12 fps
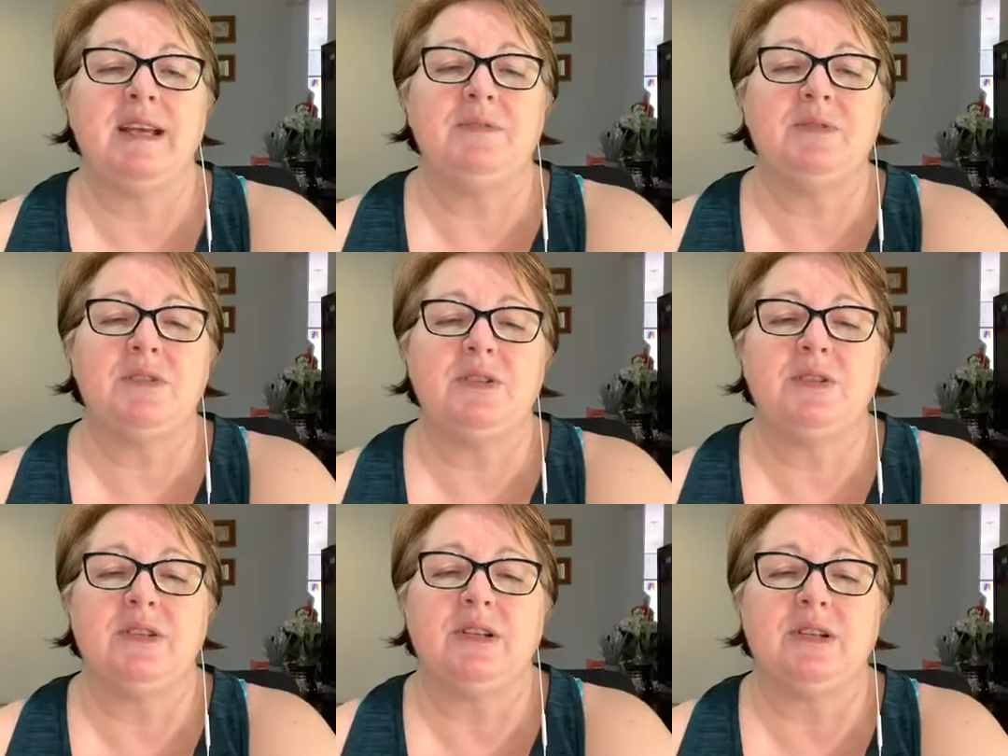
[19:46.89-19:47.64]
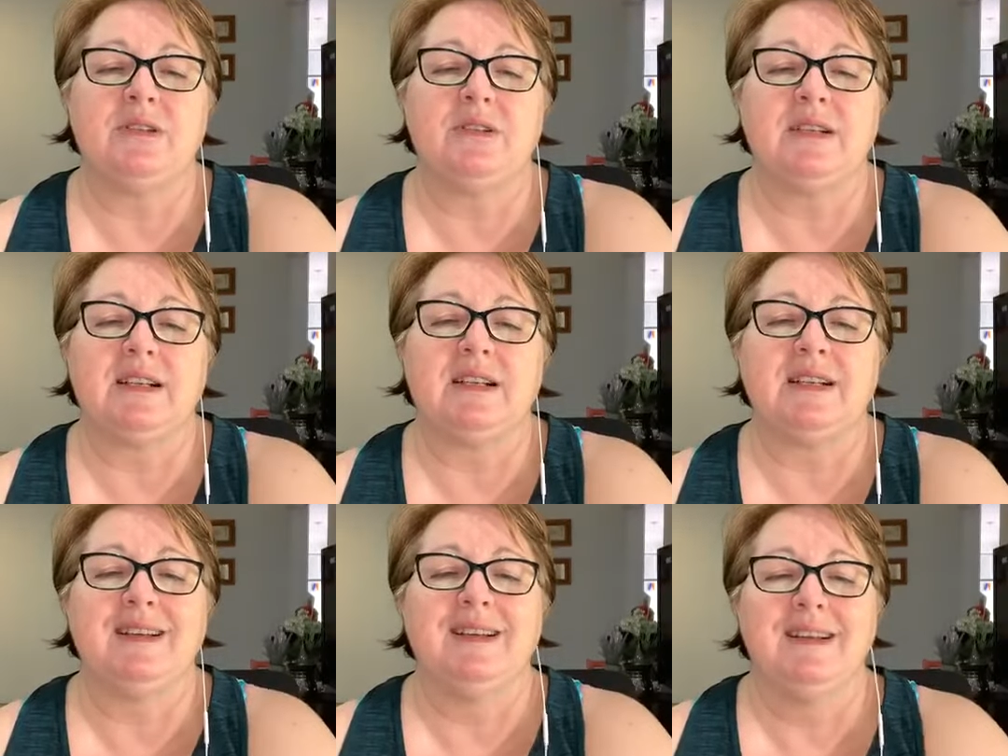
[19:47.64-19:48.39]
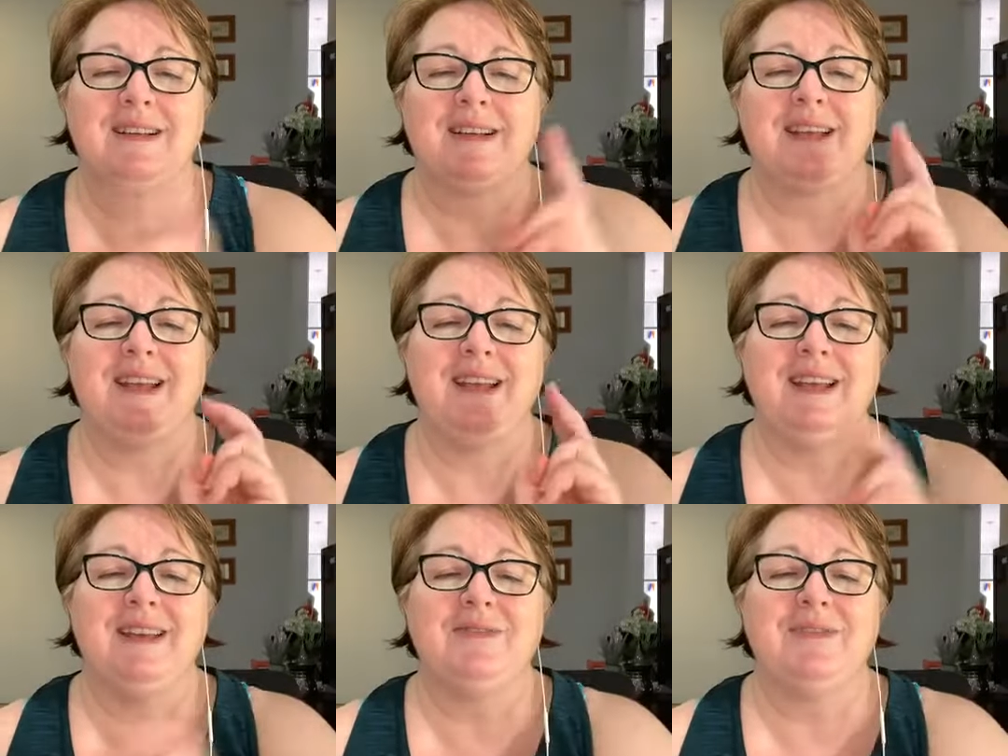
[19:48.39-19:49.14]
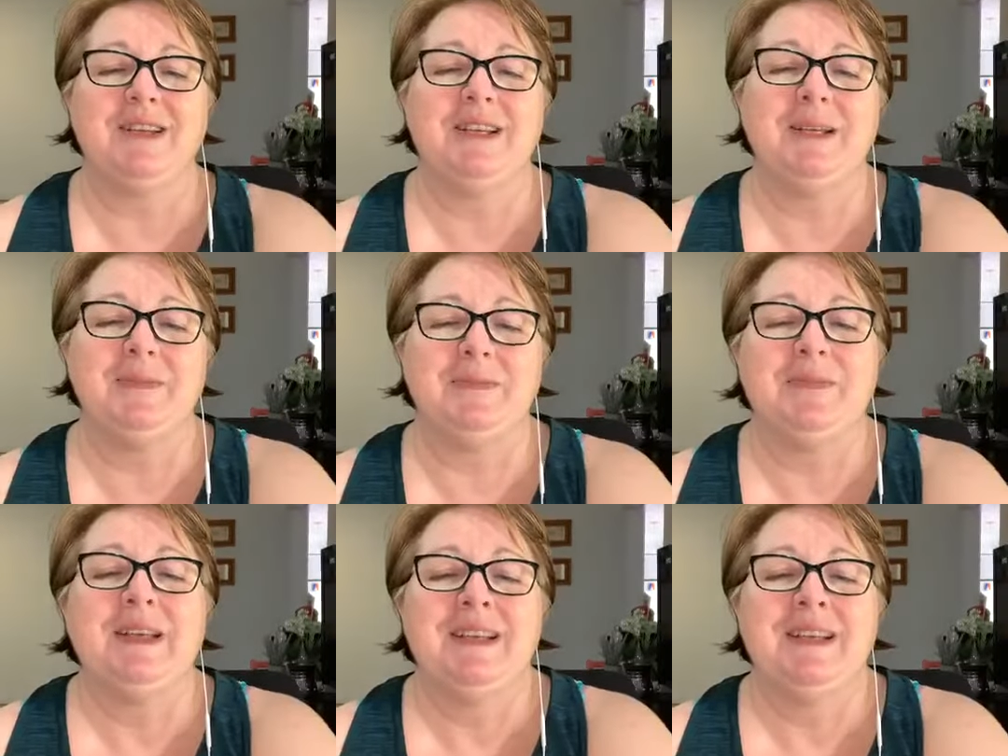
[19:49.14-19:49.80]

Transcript: to no longer care for him.